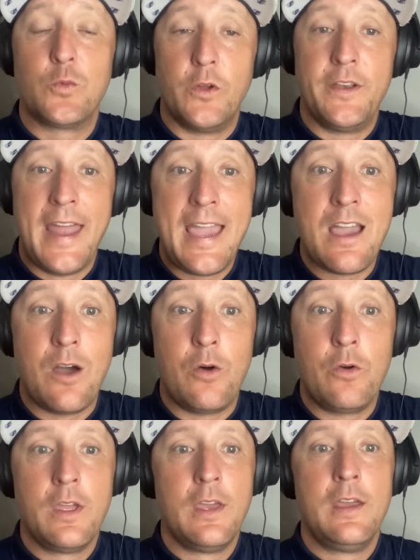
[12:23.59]
Well,
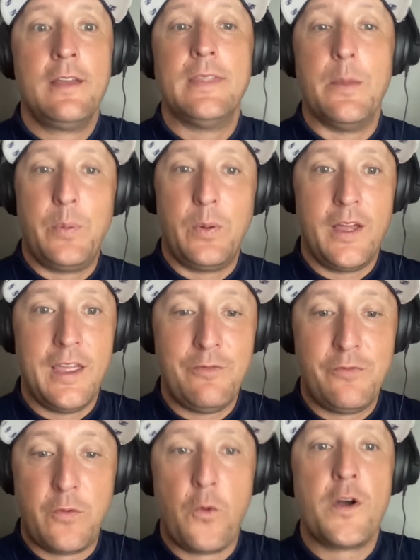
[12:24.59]
now they play
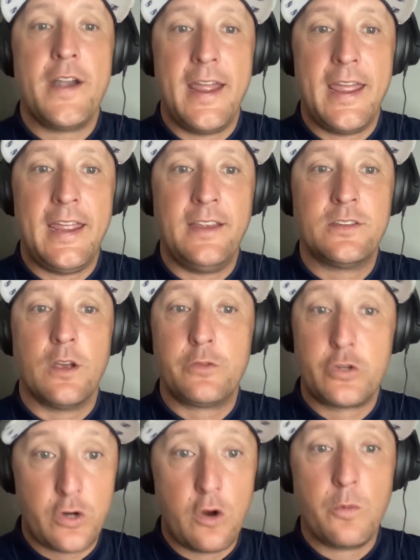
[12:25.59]
4 days of
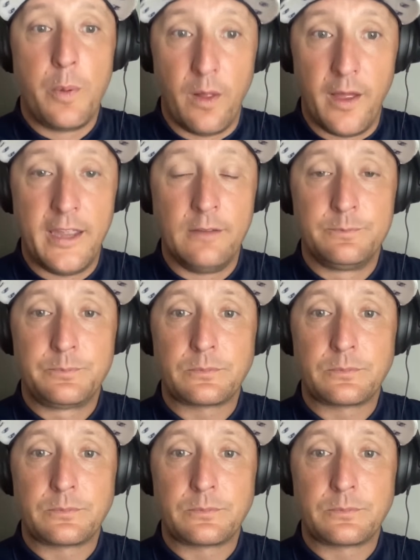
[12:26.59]
stroke play